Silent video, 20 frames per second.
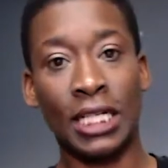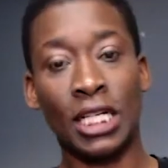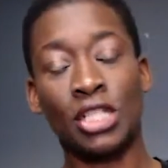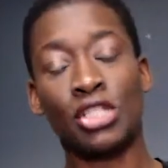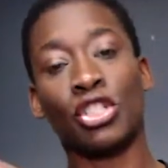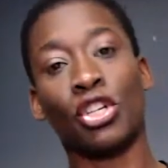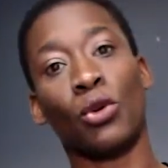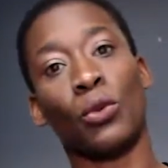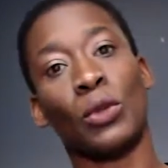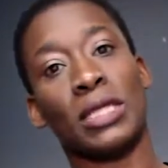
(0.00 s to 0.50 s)

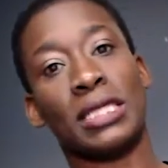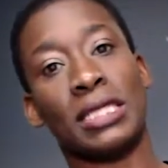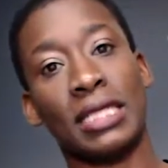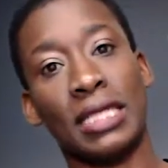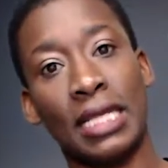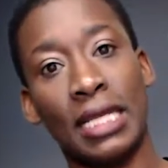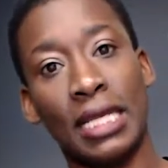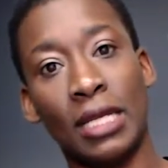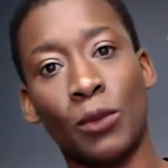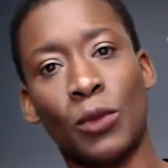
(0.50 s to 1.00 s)
So with
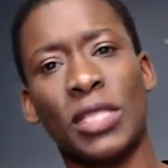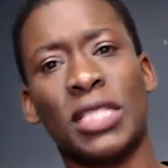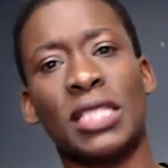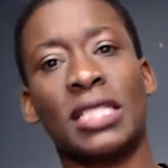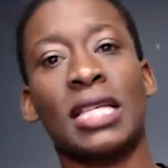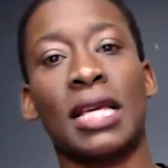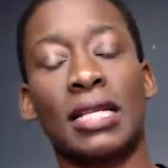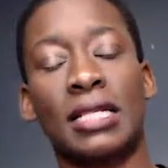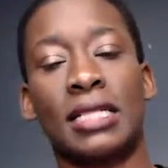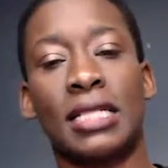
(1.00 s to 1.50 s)
sitting, with
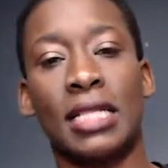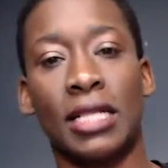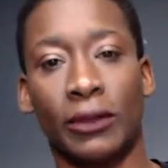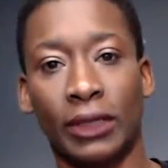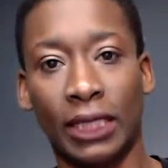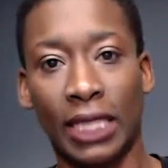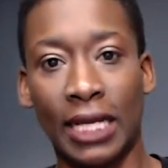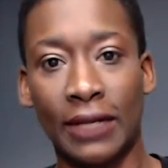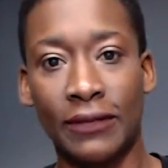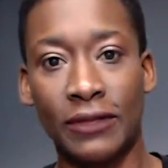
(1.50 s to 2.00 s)
sedentary
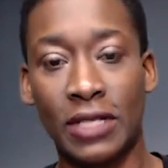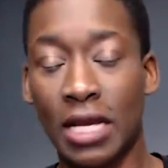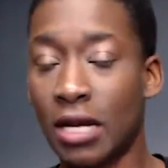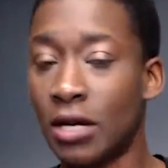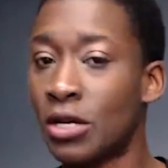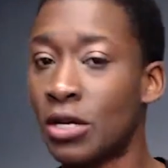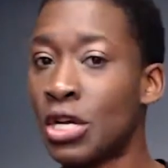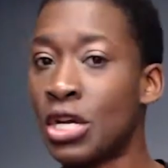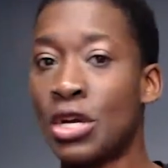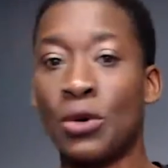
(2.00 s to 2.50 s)
lifestyle,